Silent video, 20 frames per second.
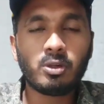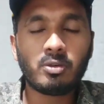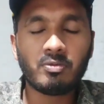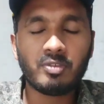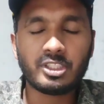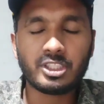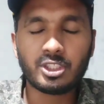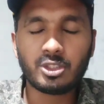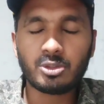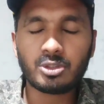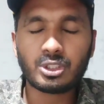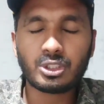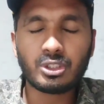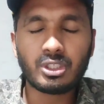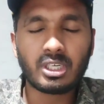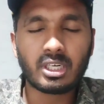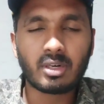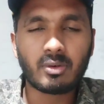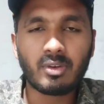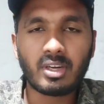book which you
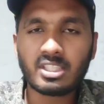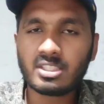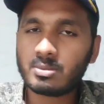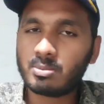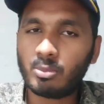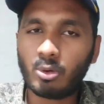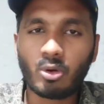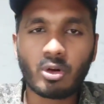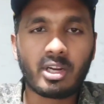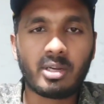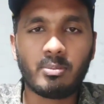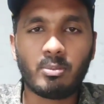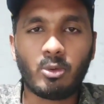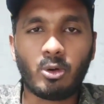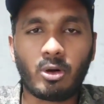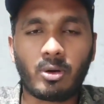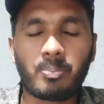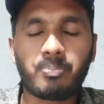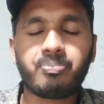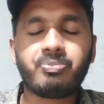should revise more and
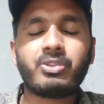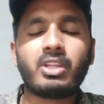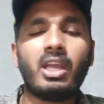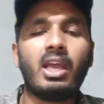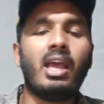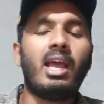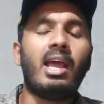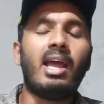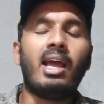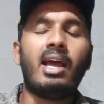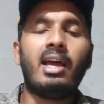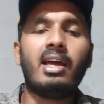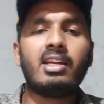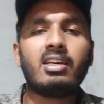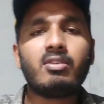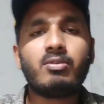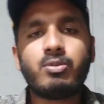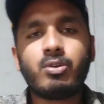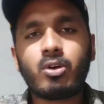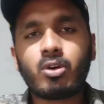more.
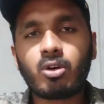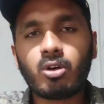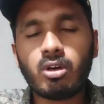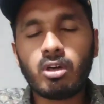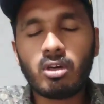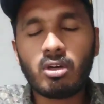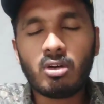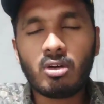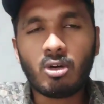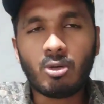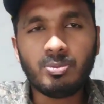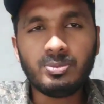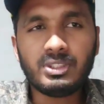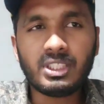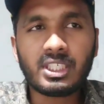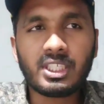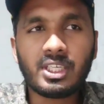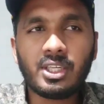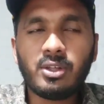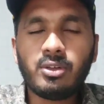And for
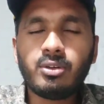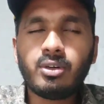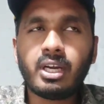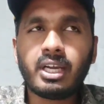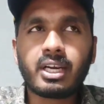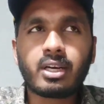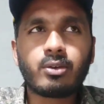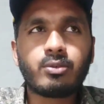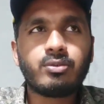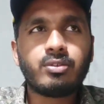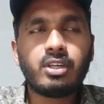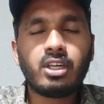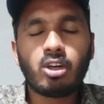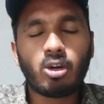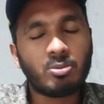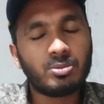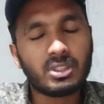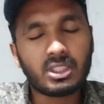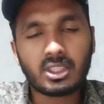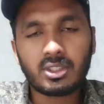objective, I referred
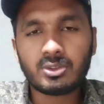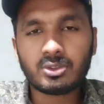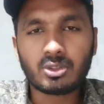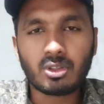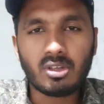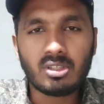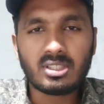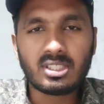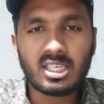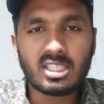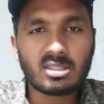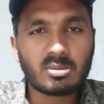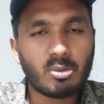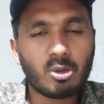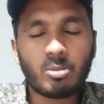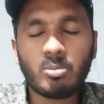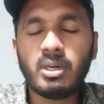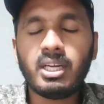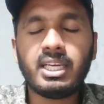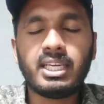Objective Soil Science
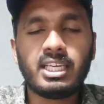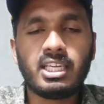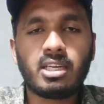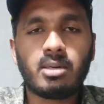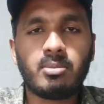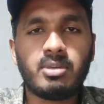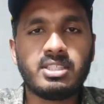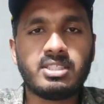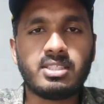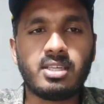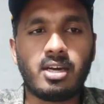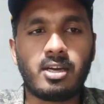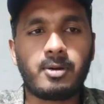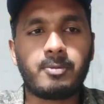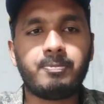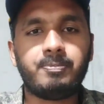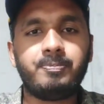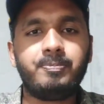book by T R M S R.